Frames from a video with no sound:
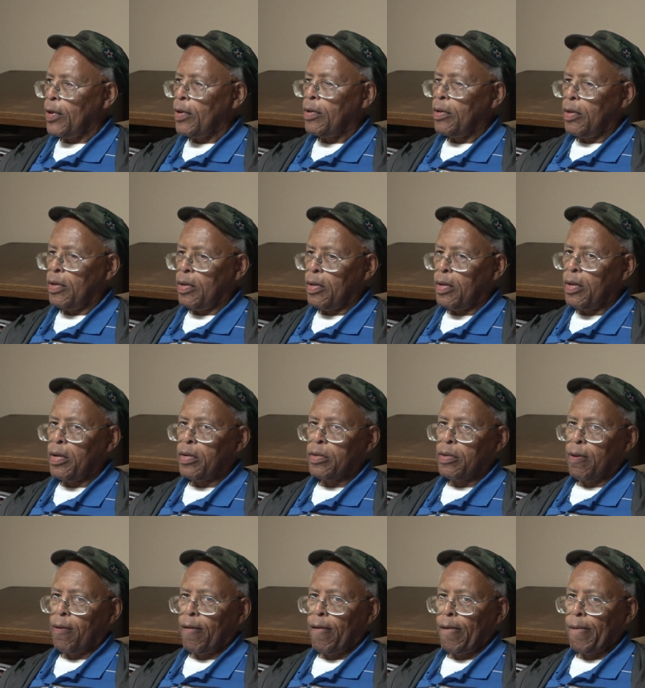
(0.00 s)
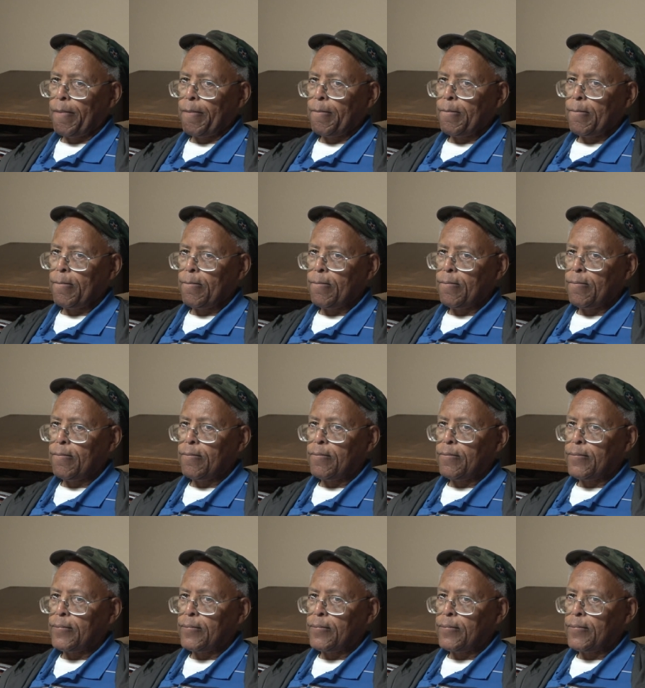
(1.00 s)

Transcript: So, but yeah. really, it's the being of sorrows.